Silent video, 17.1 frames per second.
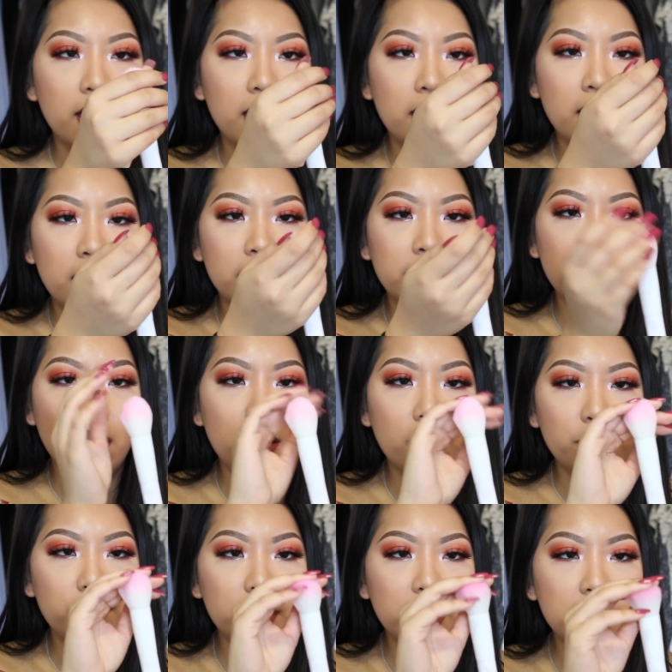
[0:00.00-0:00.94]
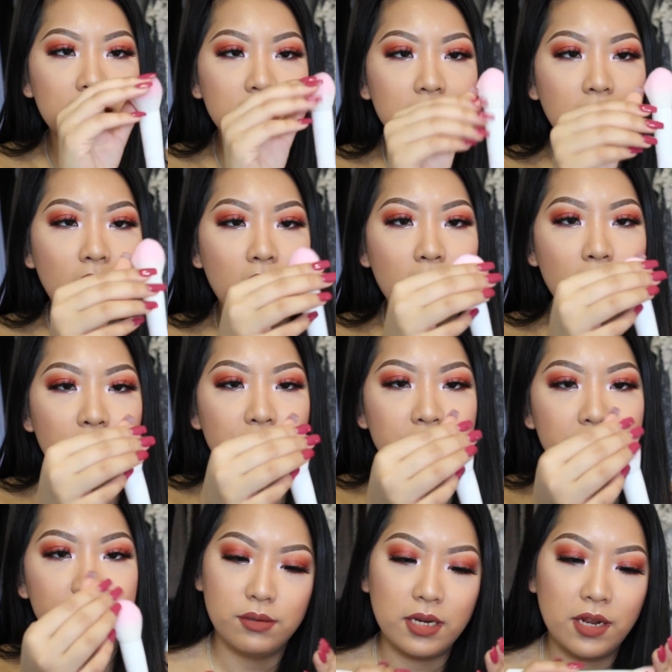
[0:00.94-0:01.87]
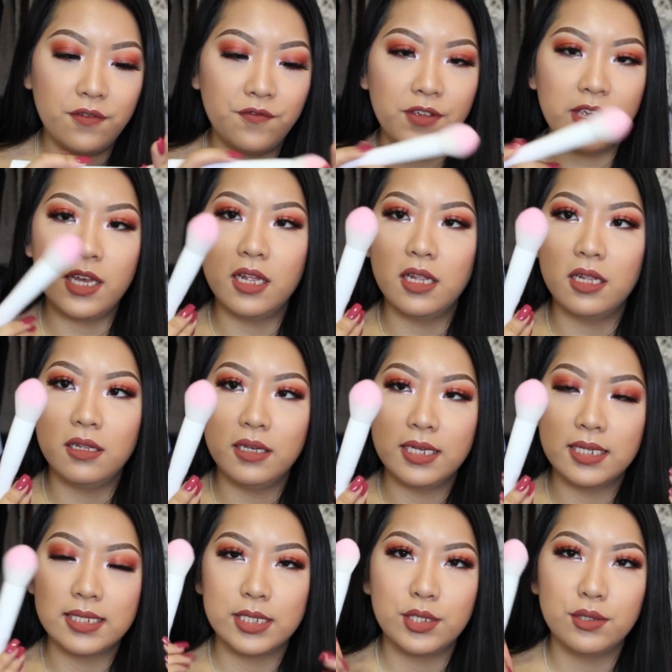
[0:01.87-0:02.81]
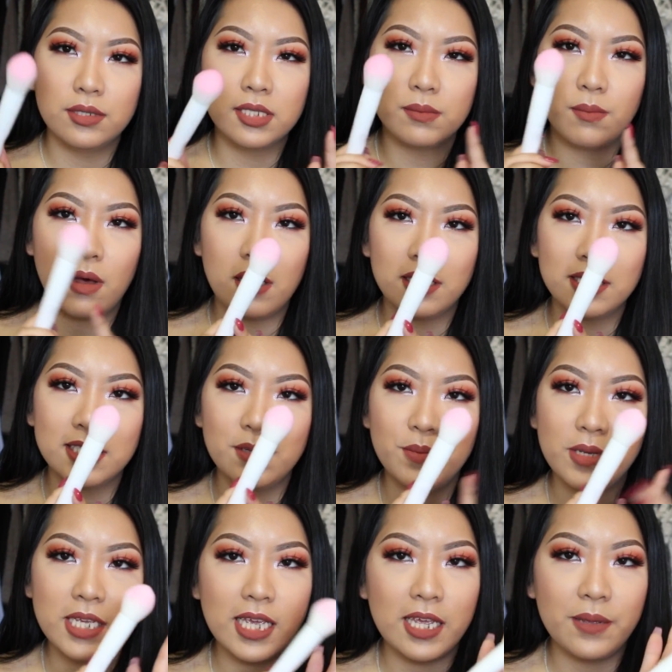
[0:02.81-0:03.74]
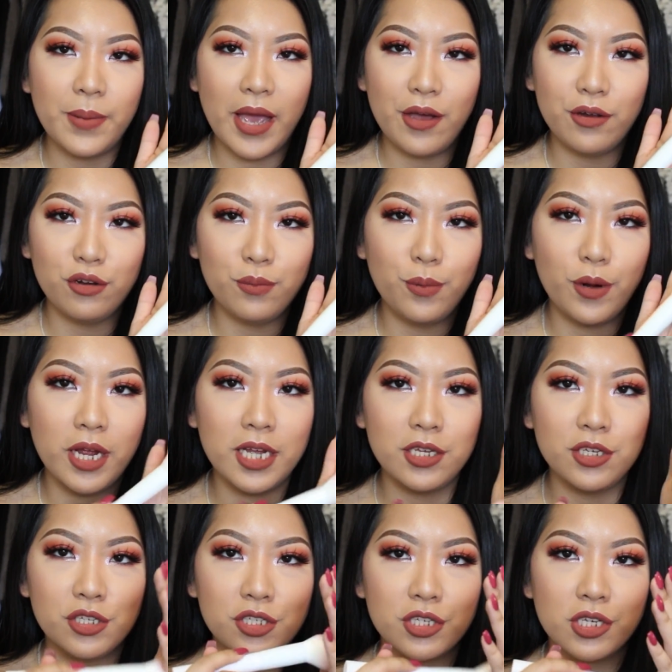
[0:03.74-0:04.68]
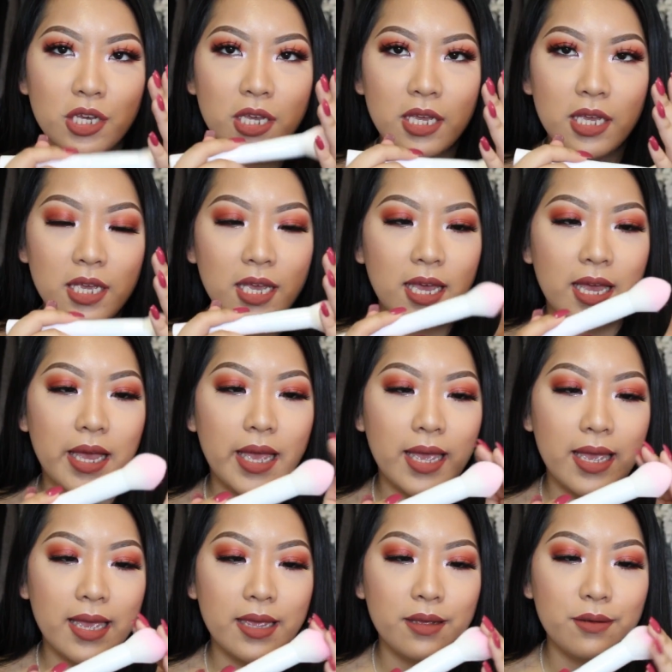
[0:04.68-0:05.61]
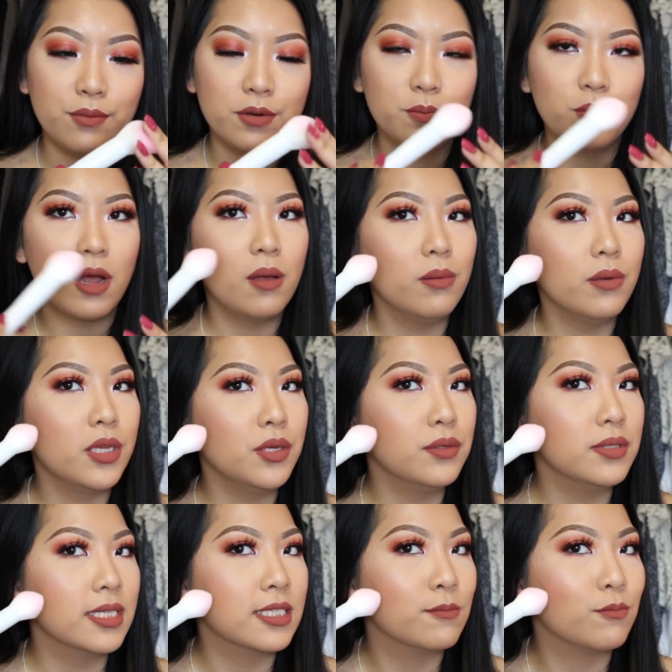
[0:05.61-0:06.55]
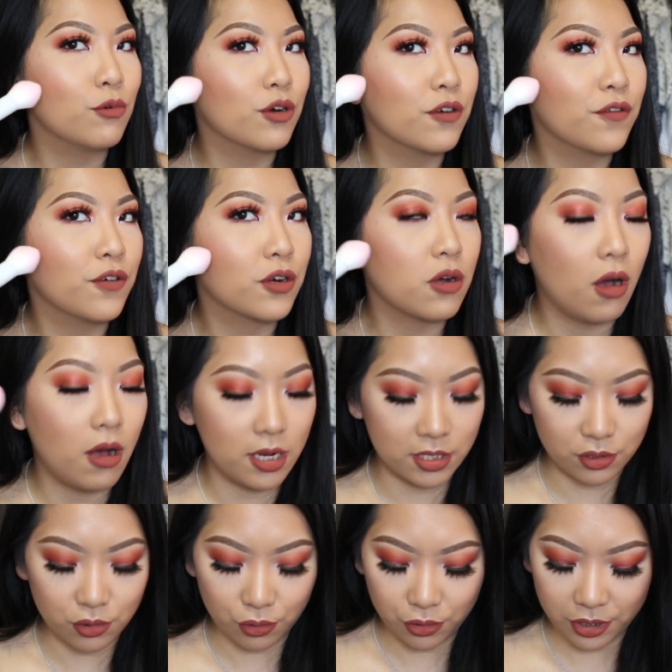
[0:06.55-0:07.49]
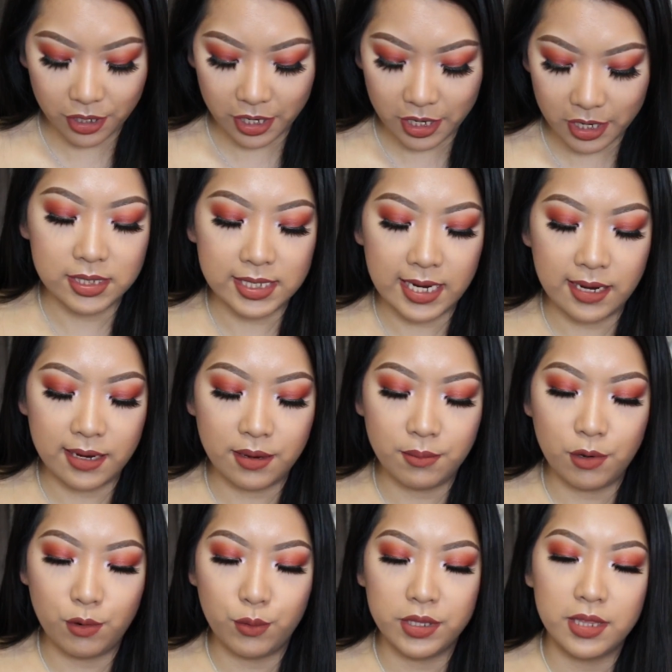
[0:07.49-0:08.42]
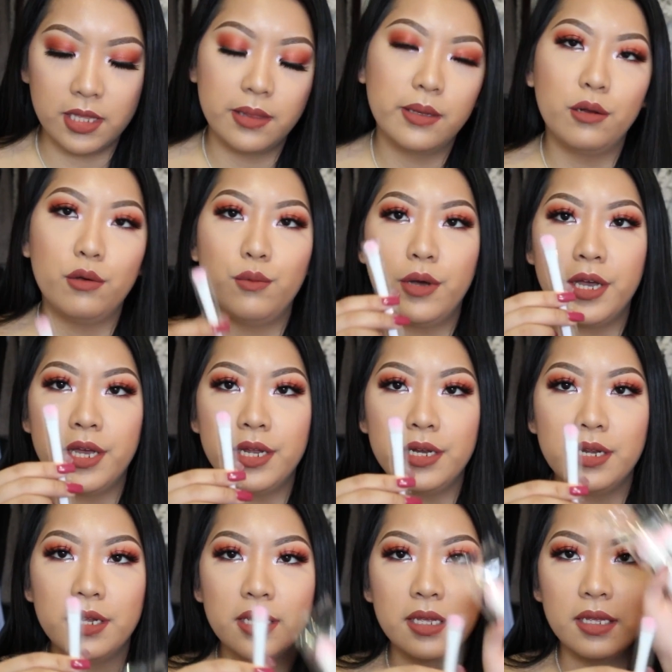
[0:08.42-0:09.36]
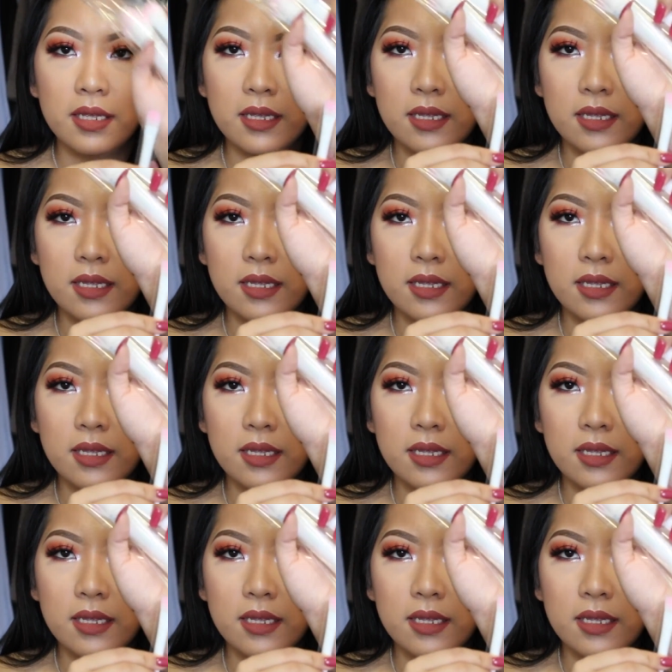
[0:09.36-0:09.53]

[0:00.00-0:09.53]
and they are really soft. This one I feel is too small to be a powder brush. I would probably use this more for contour. Same with the little one.